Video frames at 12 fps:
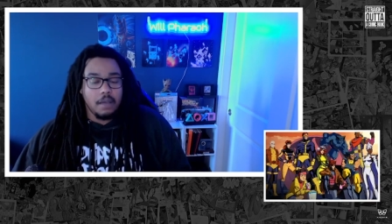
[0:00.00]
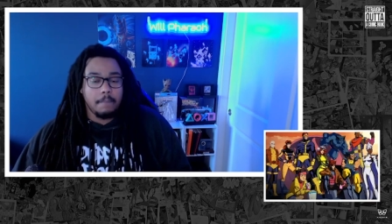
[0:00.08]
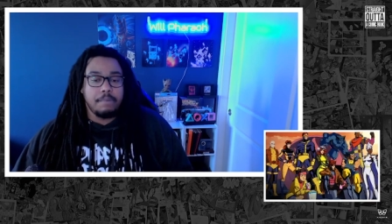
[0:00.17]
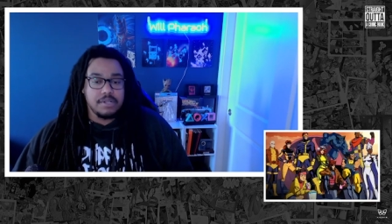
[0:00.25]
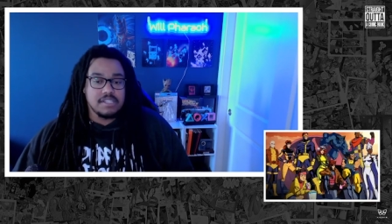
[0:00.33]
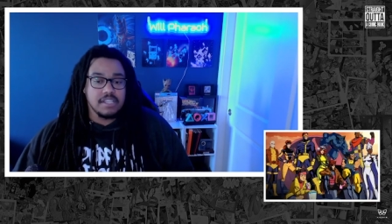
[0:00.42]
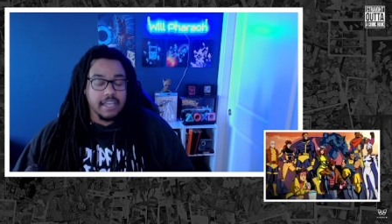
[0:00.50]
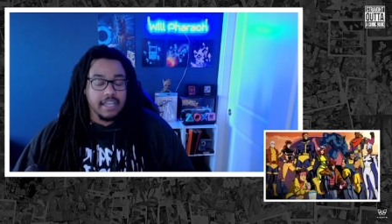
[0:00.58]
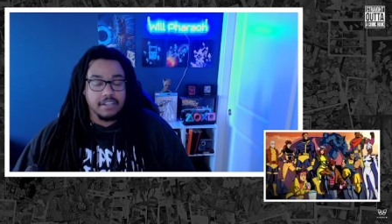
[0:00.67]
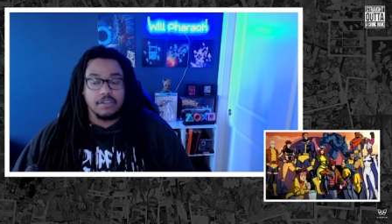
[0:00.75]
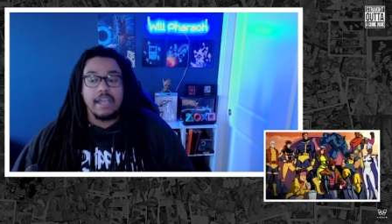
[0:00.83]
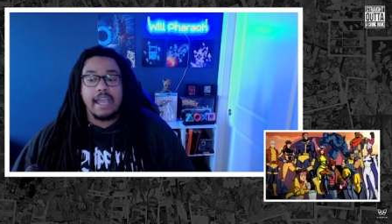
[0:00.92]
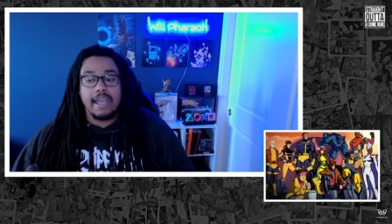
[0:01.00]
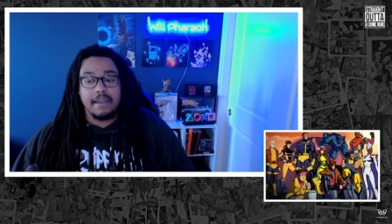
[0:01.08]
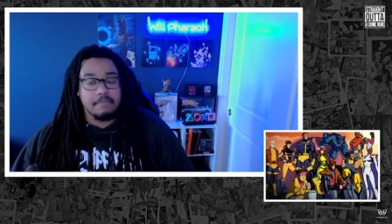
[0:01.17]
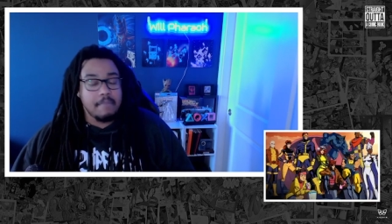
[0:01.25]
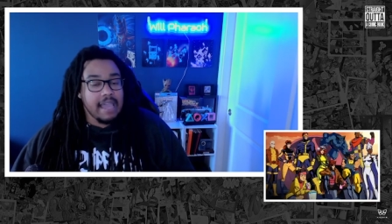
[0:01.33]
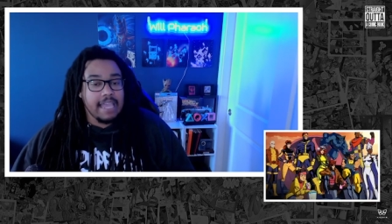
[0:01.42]
put together and
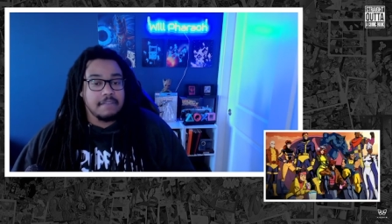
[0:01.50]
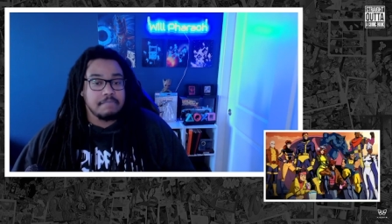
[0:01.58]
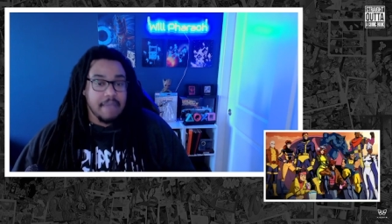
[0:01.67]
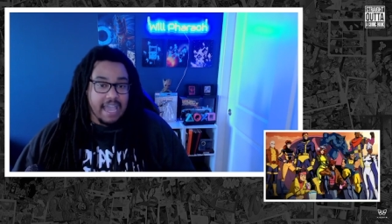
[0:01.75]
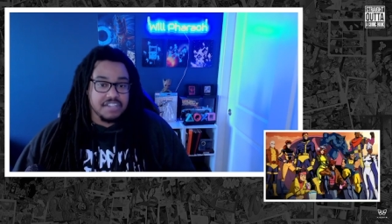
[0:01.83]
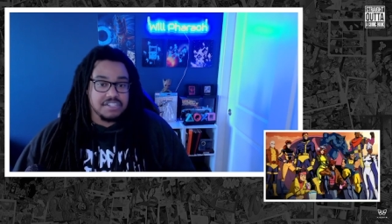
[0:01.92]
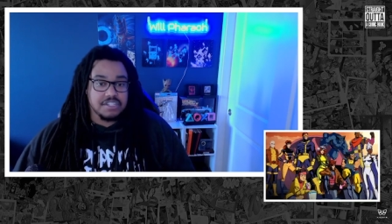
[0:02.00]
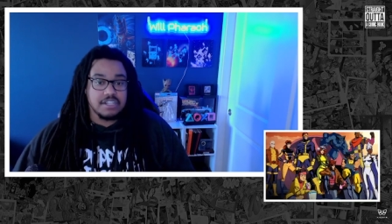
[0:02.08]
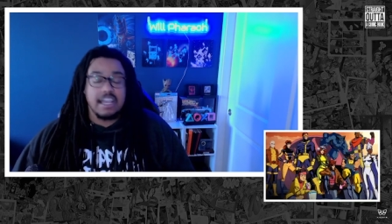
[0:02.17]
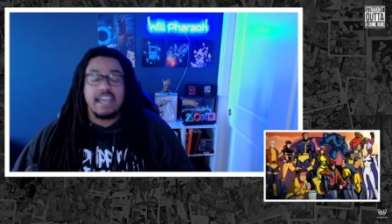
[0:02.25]
made Bastion.